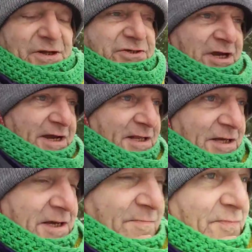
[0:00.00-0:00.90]

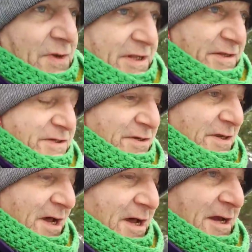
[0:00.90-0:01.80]
channeling at the
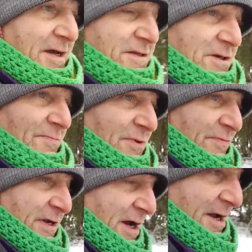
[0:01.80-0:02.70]
Temple of
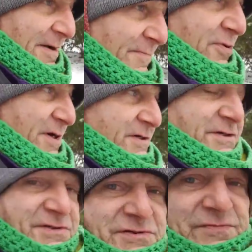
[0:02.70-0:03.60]
the I Am
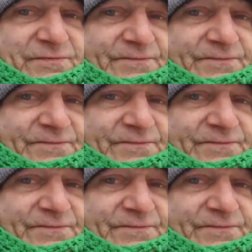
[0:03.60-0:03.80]
Presence,